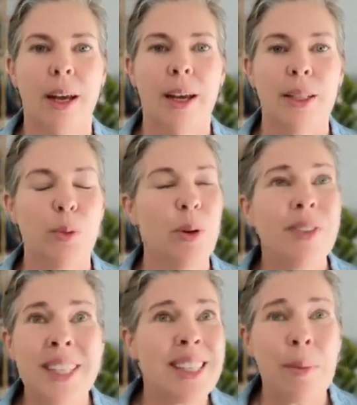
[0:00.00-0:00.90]
It's one of
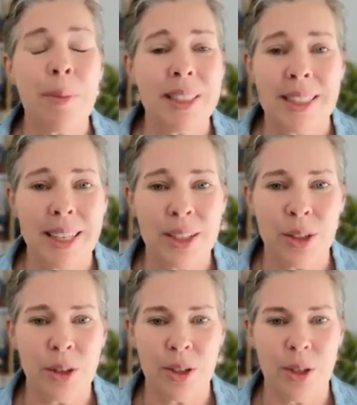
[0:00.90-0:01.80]
the simplest things you
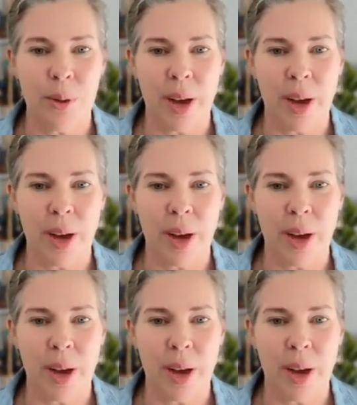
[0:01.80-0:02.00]
can do,